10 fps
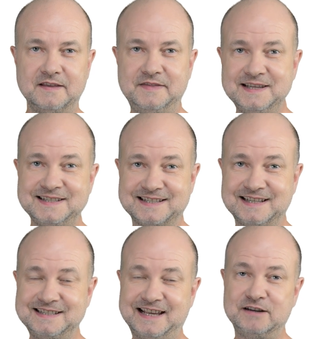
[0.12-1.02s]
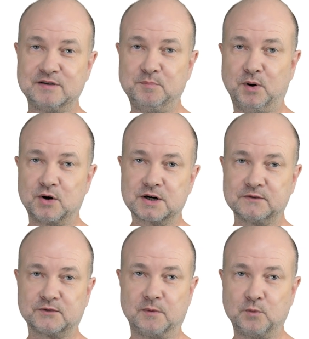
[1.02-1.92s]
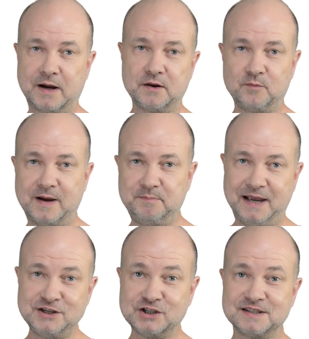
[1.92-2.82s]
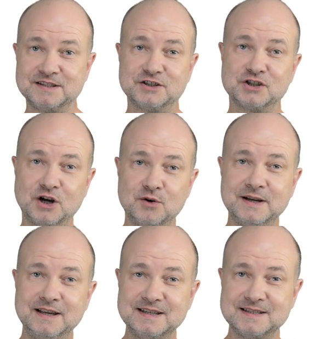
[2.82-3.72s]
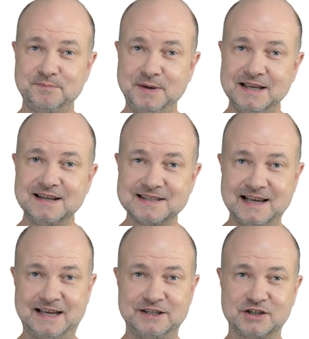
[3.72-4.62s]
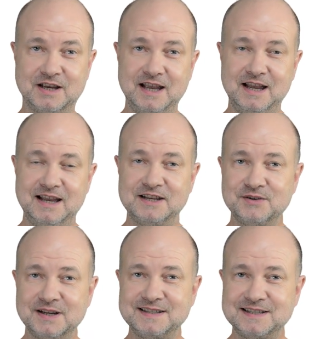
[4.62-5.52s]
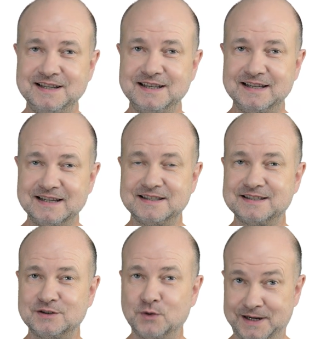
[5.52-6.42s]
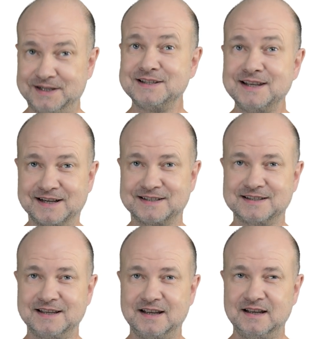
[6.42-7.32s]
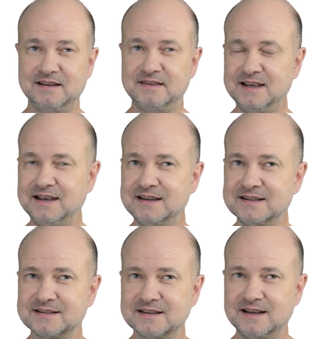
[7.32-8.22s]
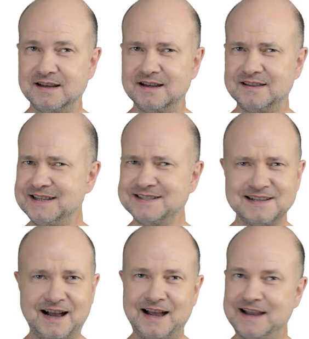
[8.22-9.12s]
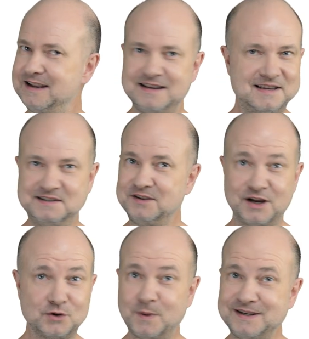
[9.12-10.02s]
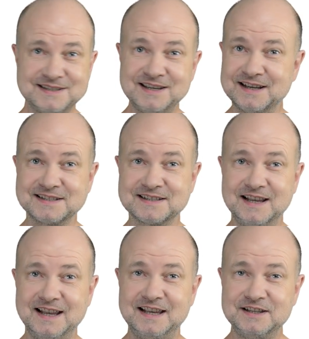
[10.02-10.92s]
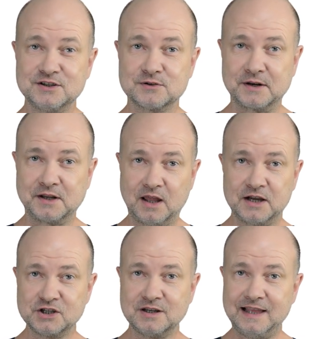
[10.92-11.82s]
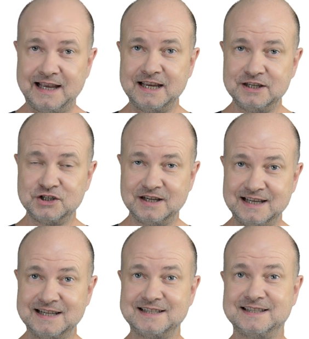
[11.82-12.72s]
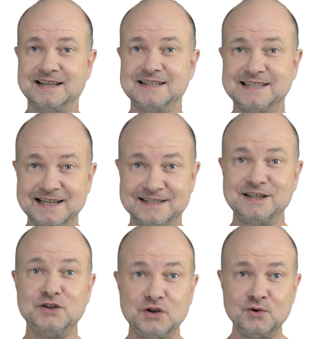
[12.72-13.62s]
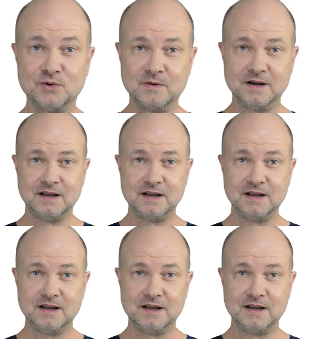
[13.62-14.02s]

This is a report from one of my patients showing his penis age. As you can see, it's 26. Thing is, this guy is not 26. His chronological age is 62.